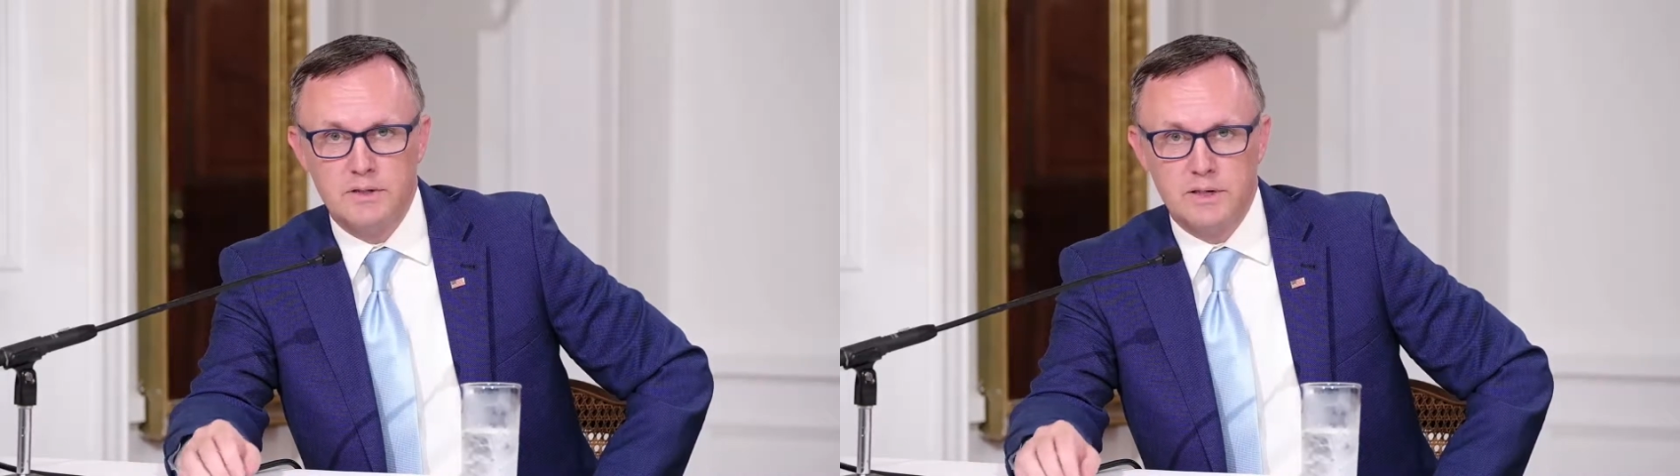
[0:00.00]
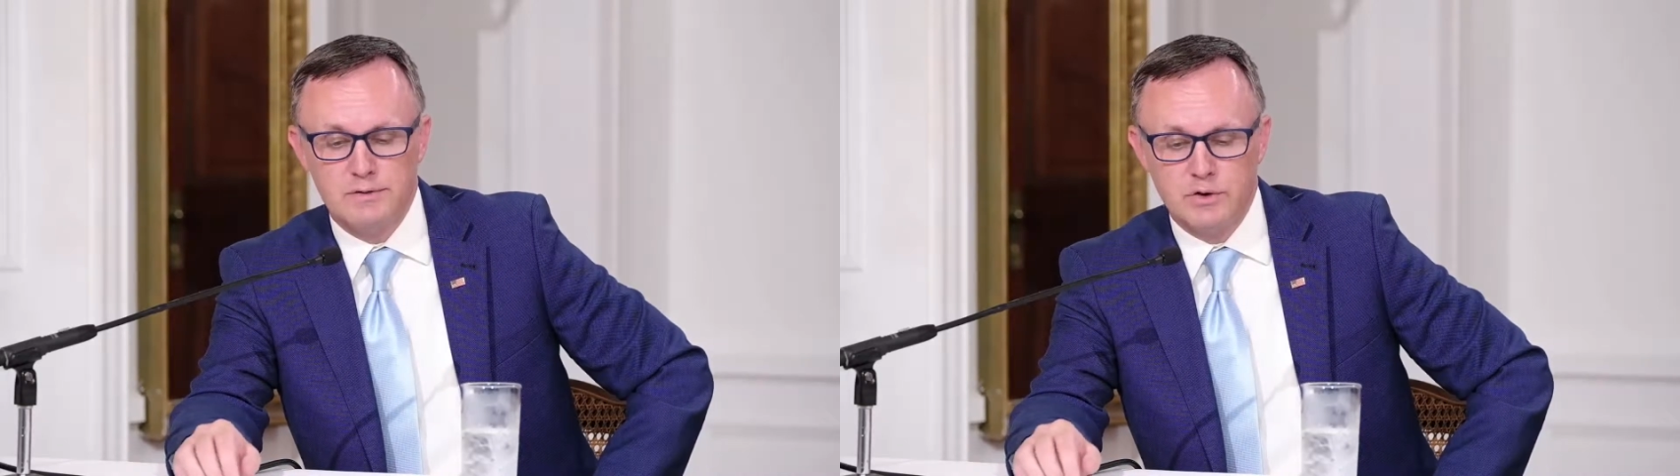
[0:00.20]

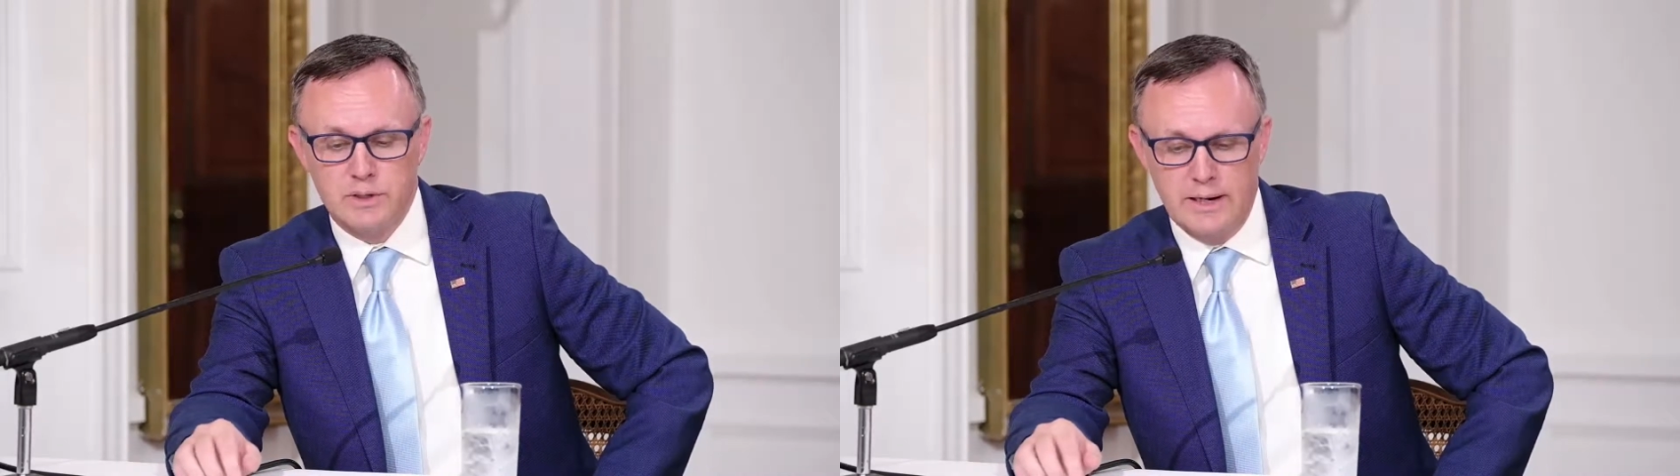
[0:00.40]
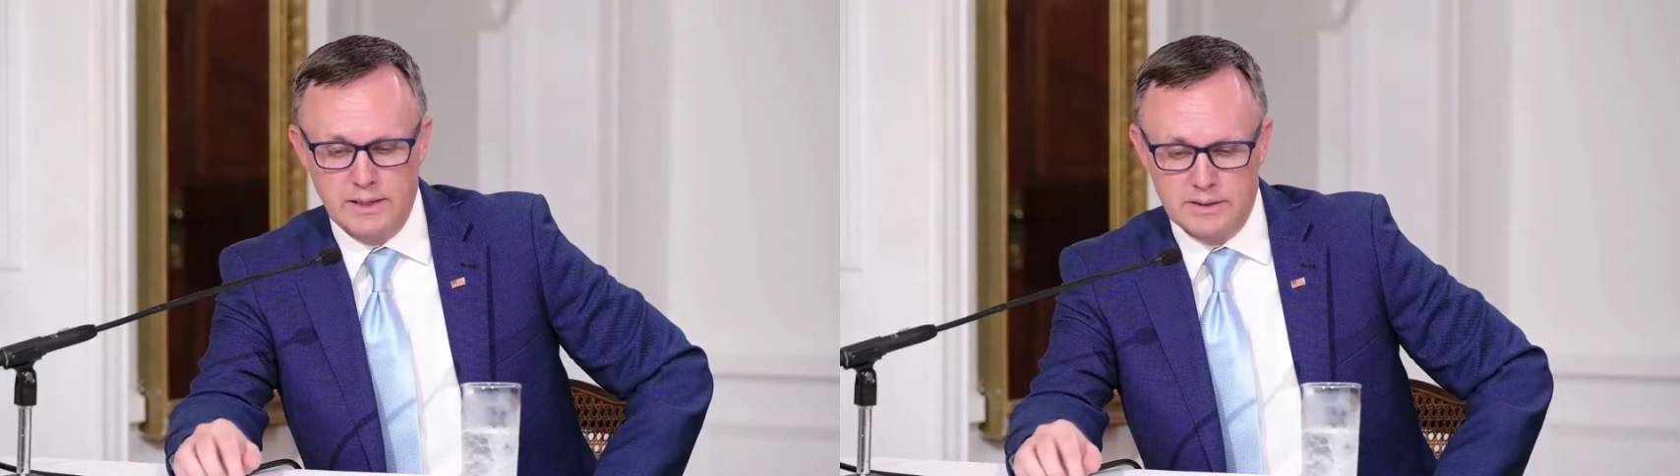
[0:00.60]
in the Virgin
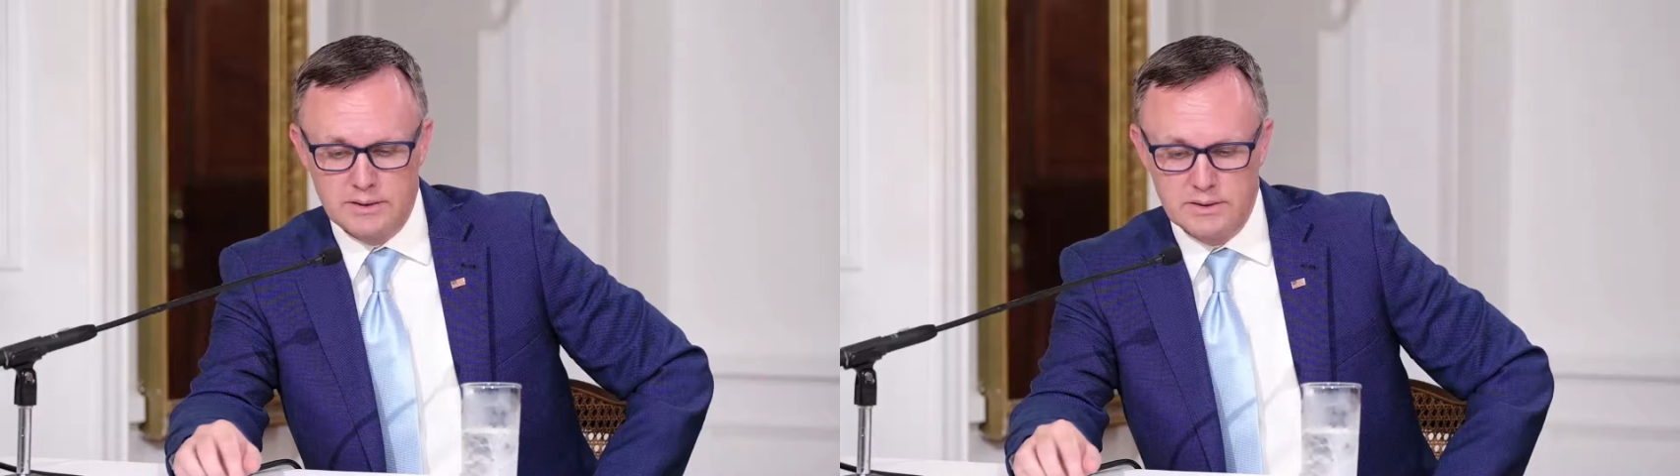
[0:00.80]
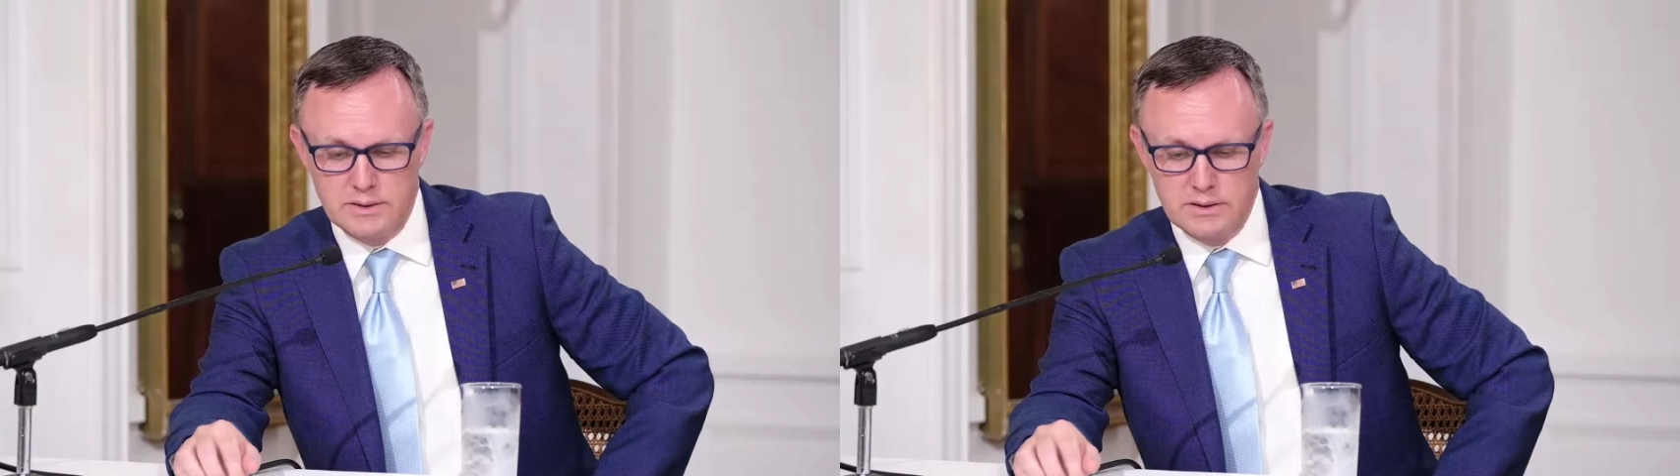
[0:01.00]

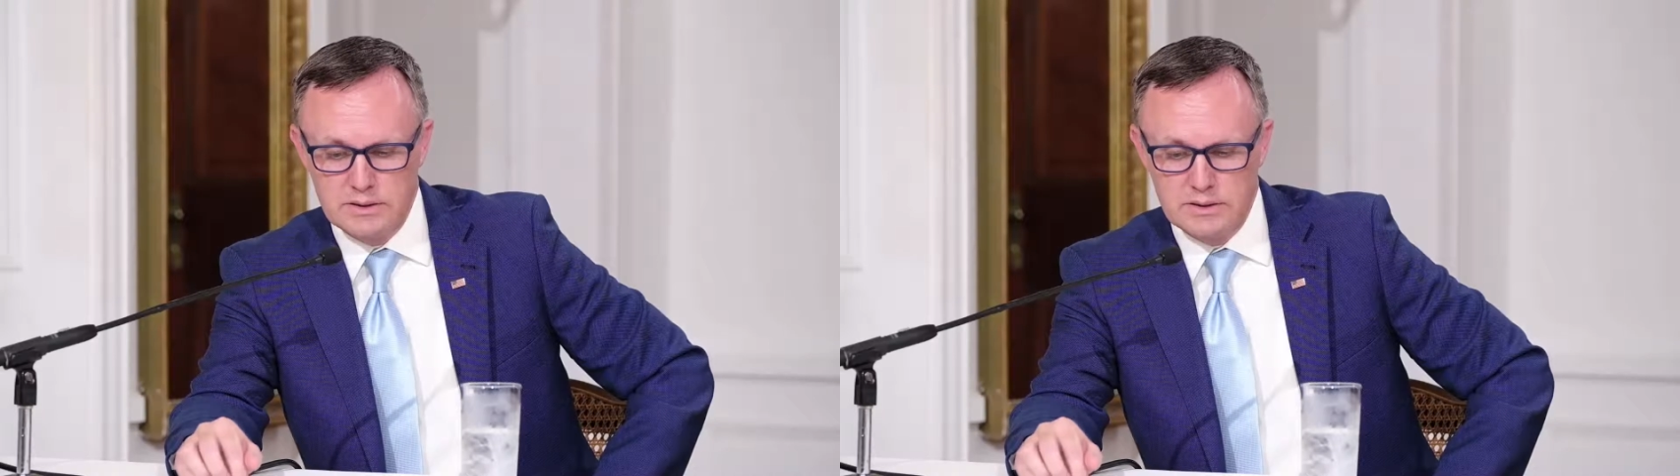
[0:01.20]
Islands.